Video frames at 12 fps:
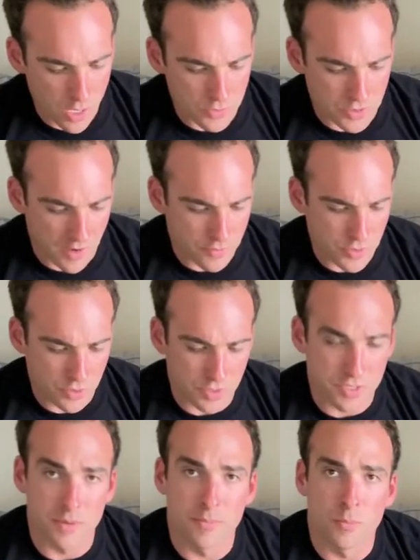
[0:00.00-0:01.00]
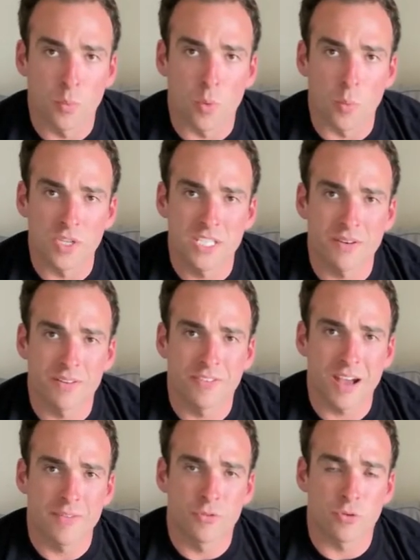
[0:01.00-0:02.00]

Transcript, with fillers: I was using some 175